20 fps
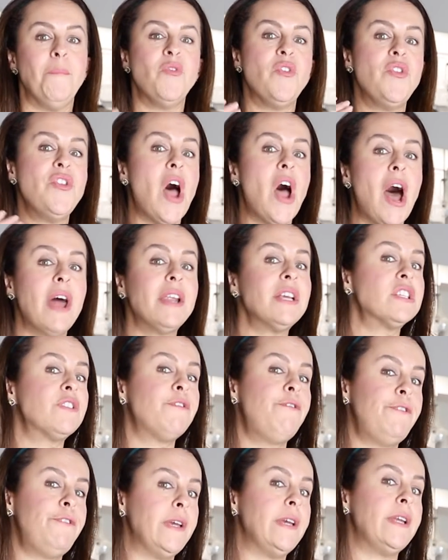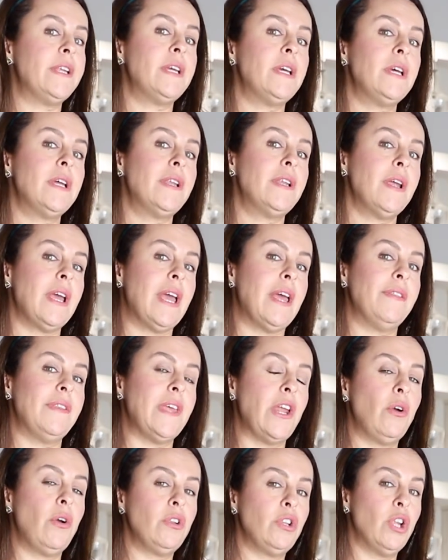not as fitted and
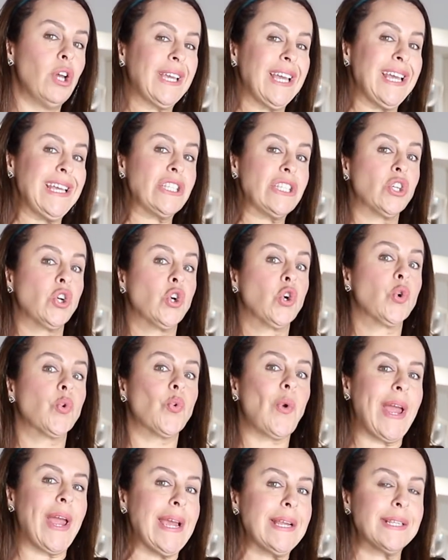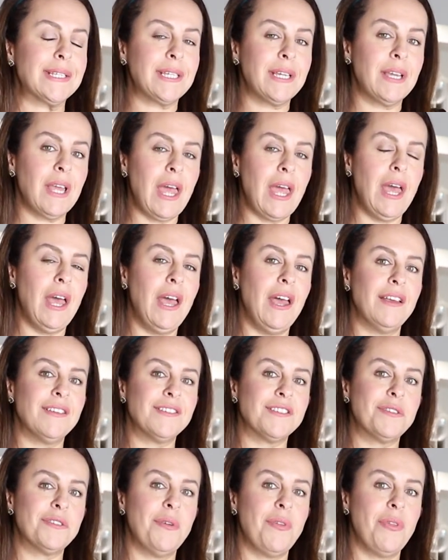they don't look as great
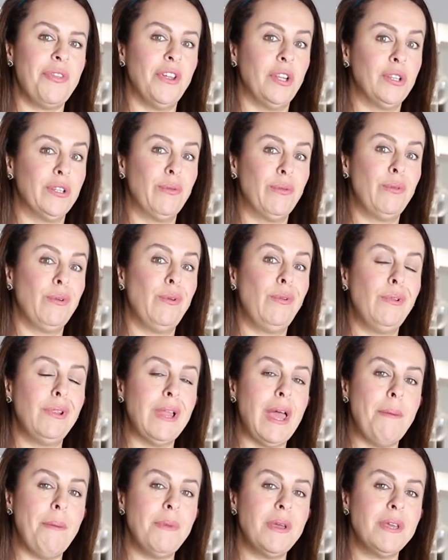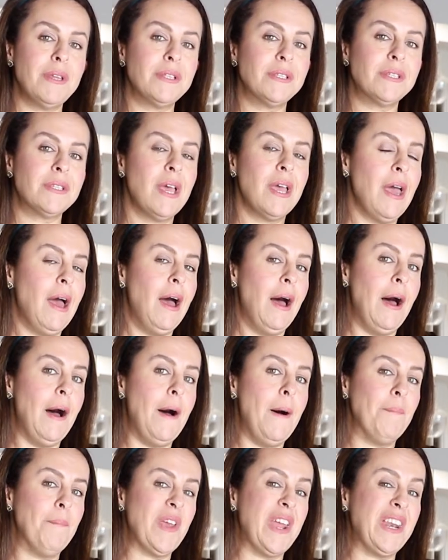as the Lululemons.
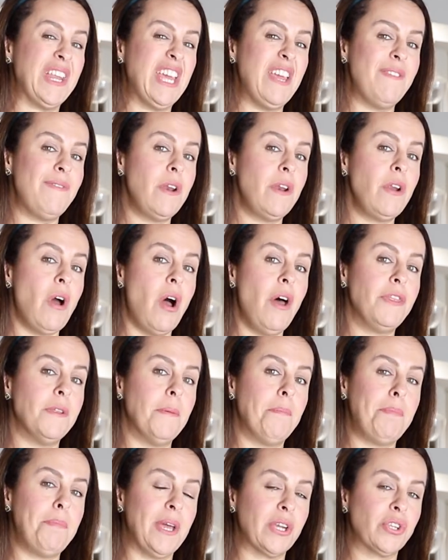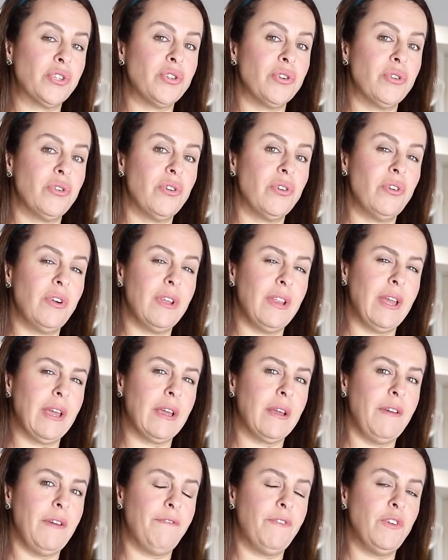And even on the picture,
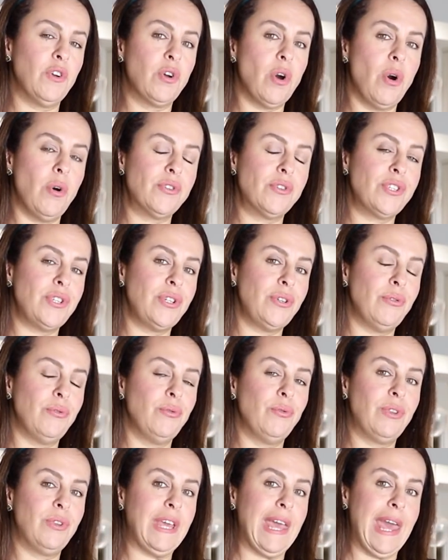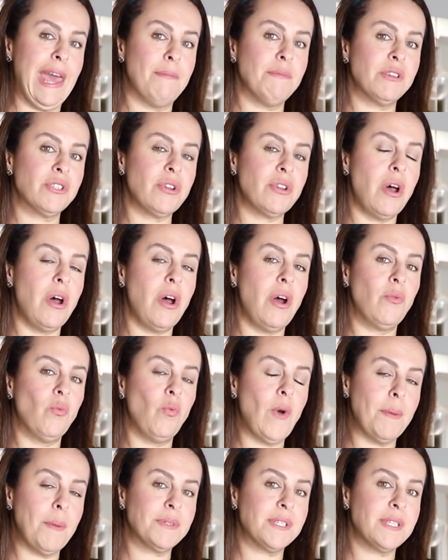like if you go to the Amazon
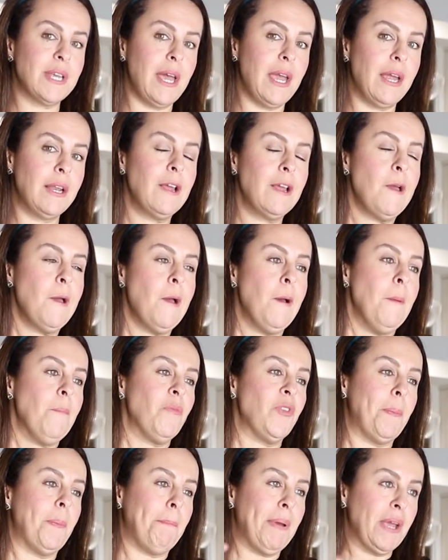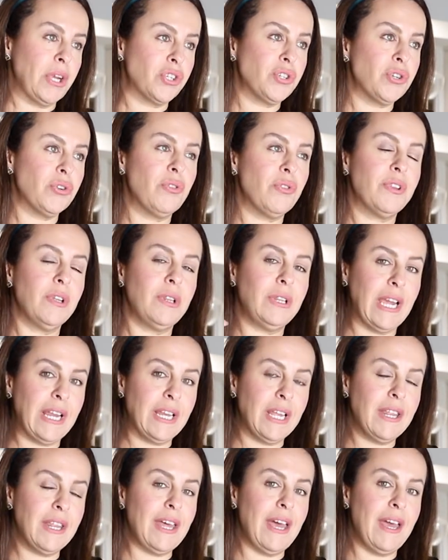website, the picture, the
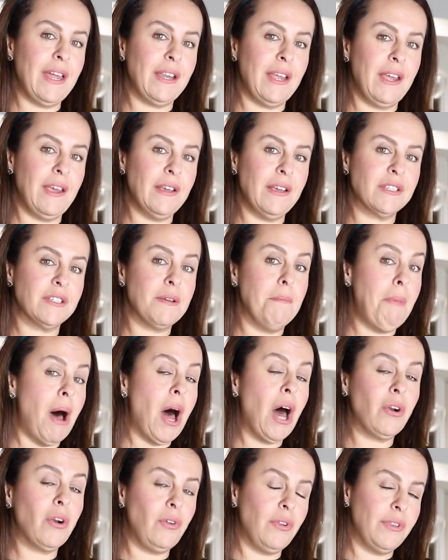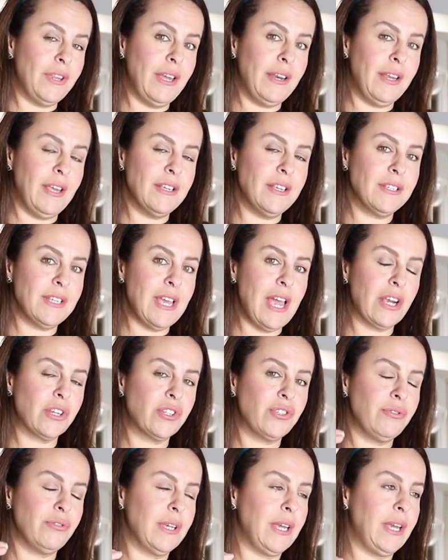lady that is a model that is
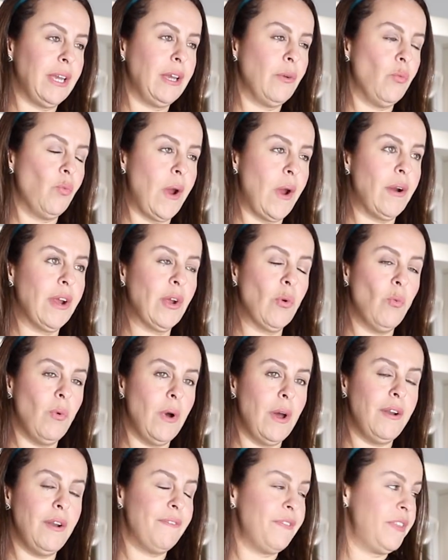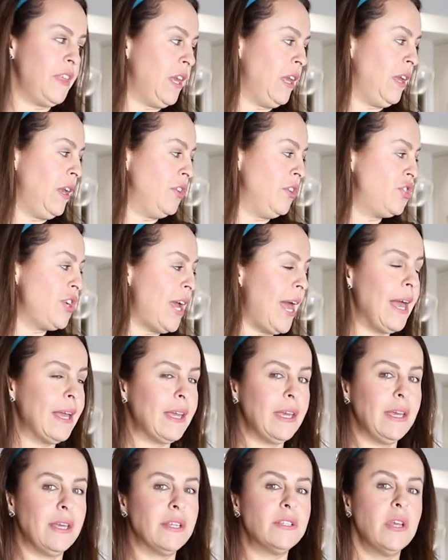actually wearing one of the
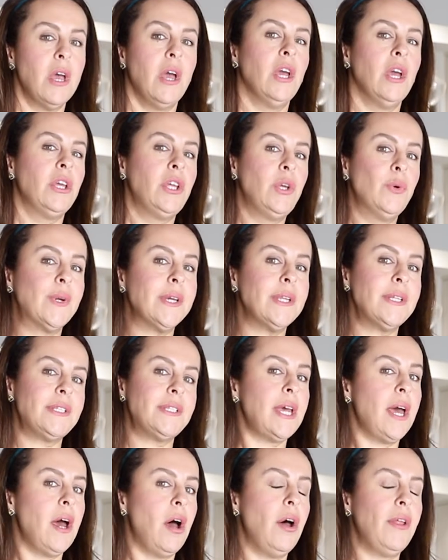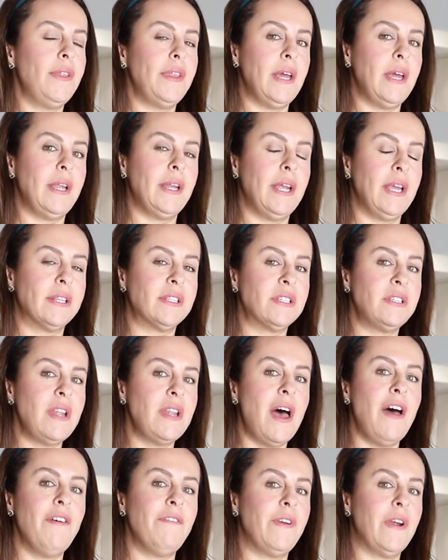jackets, you could tell that it's
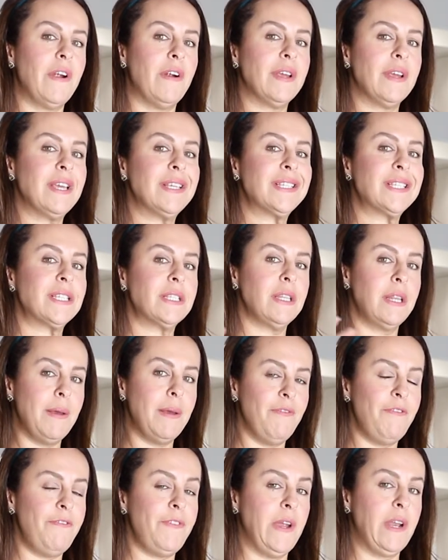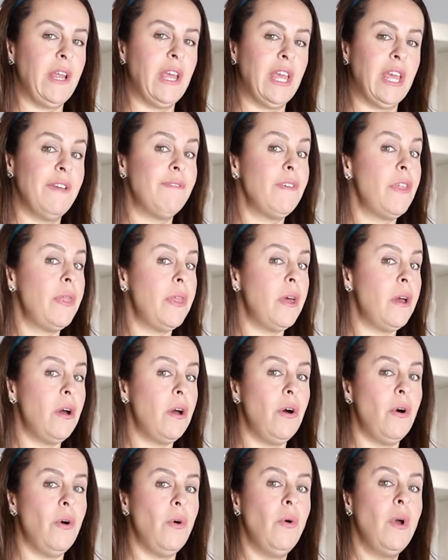not very slim fitting. Even
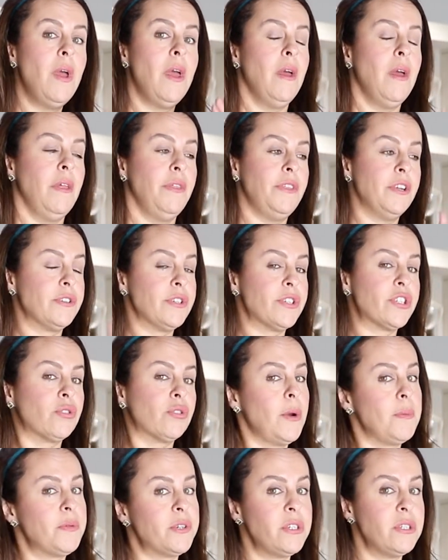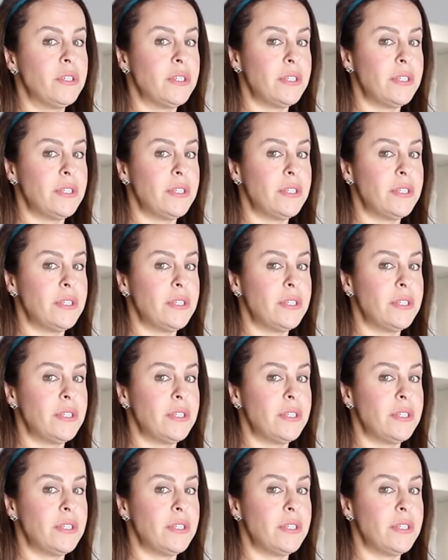though the description